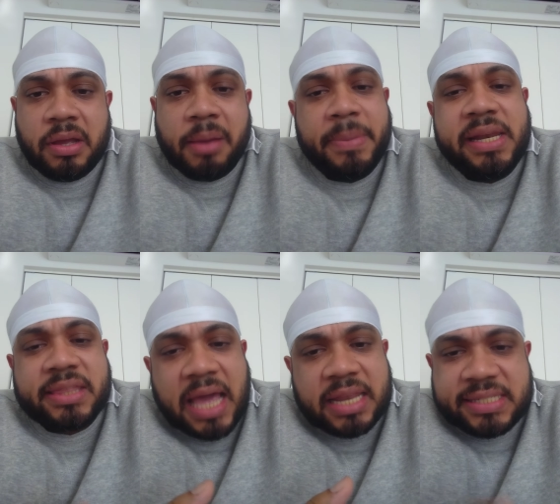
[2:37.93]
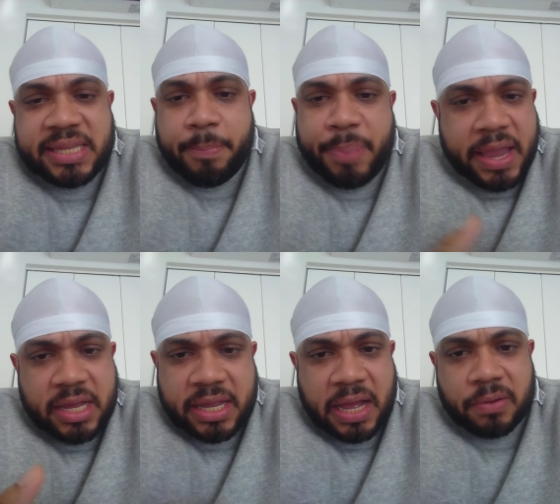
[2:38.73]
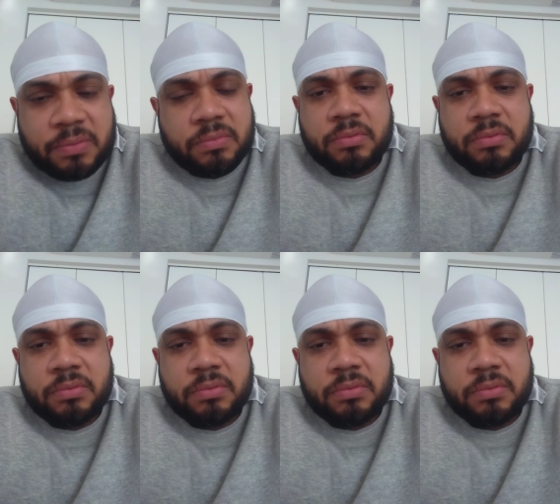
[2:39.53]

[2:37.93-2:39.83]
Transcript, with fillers: a million dollars in your bank account.